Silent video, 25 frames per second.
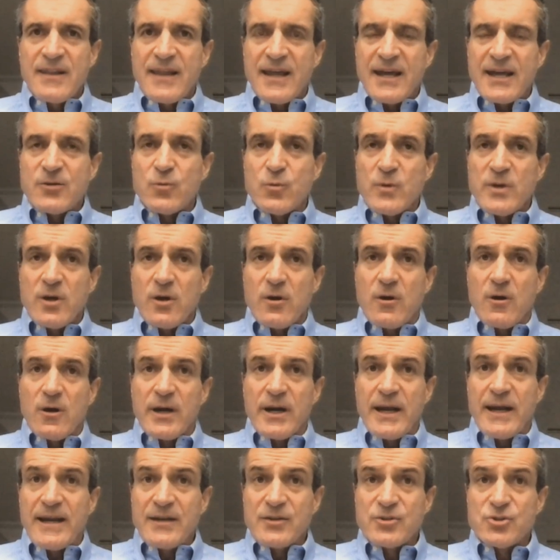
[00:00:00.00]
that we
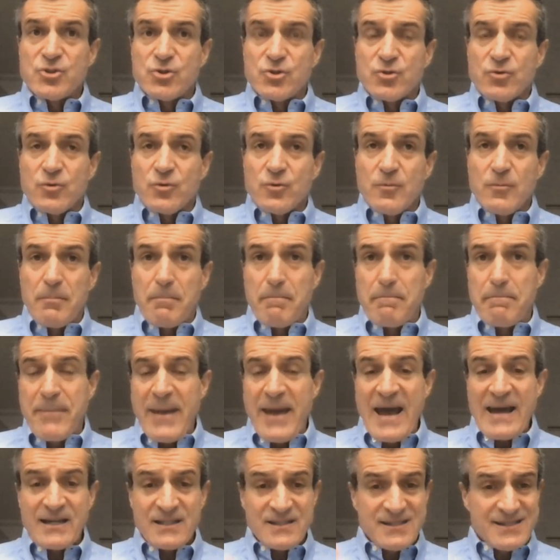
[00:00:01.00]
are going to
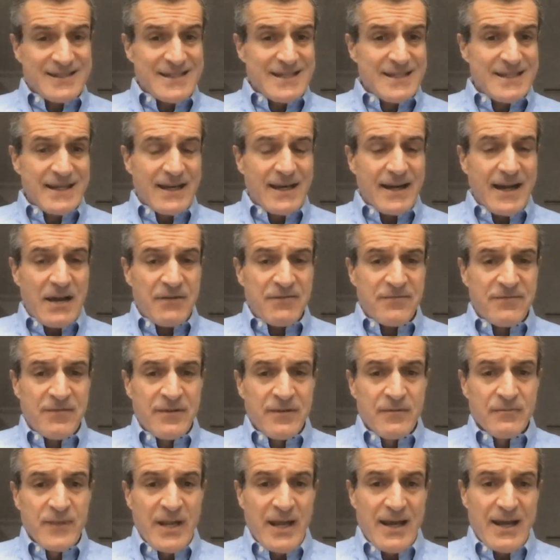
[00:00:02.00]
back
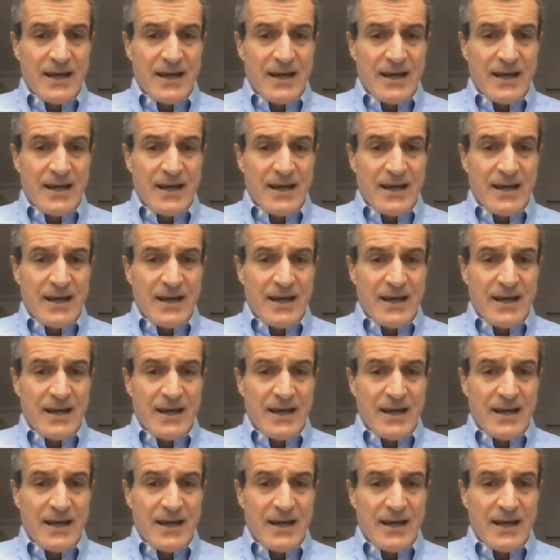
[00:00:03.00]
CDNF